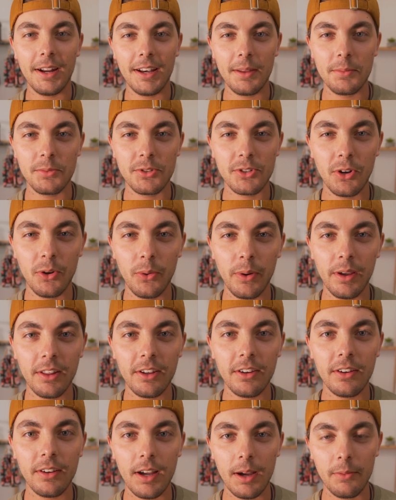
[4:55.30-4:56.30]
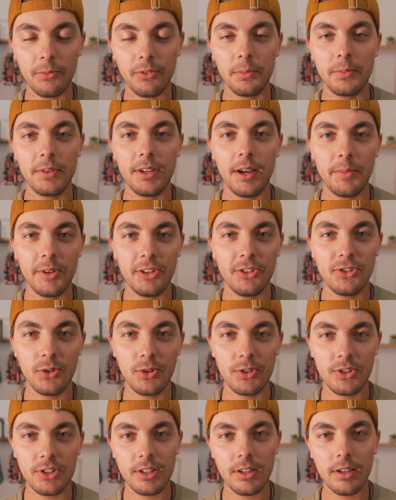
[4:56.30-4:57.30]
My name is Cole Wheeler. I'm from Cumming,
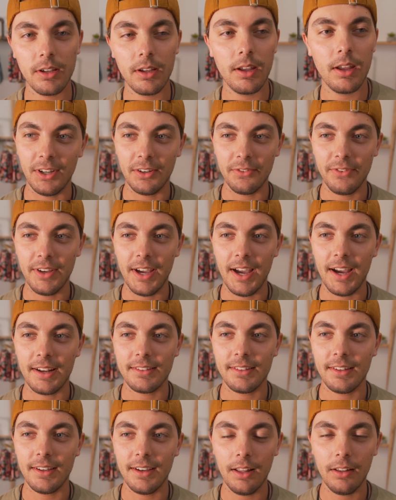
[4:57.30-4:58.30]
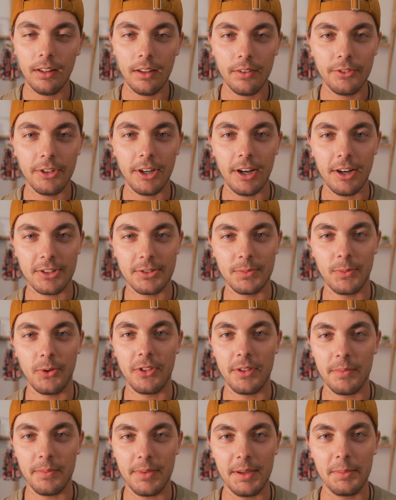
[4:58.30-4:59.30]
Georgia. Fun fact, I love dogs
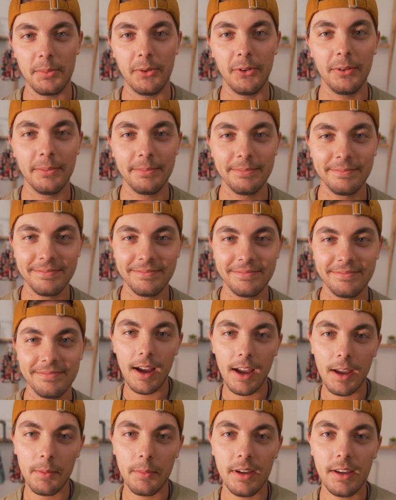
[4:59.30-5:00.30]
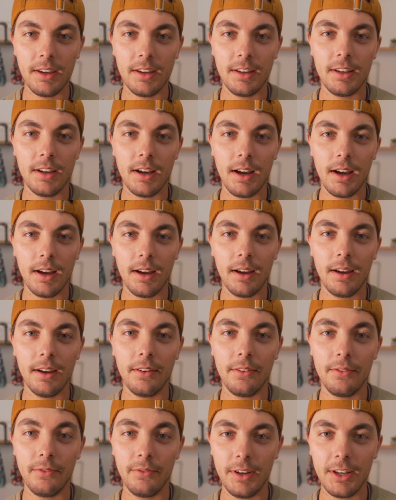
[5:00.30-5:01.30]
more than people. I'm a
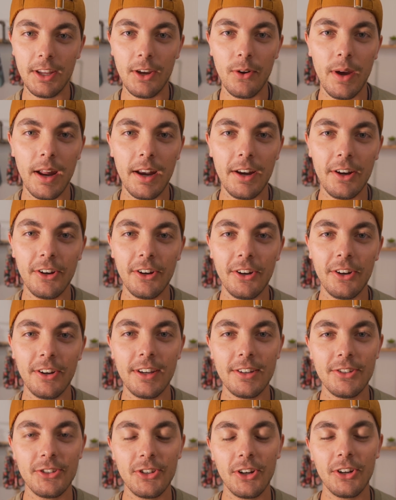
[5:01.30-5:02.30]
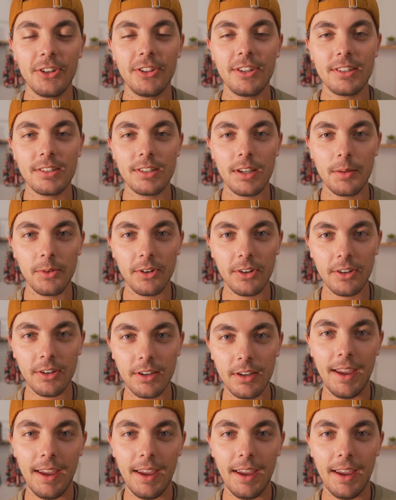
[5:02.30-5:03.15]
video editor intern this summer,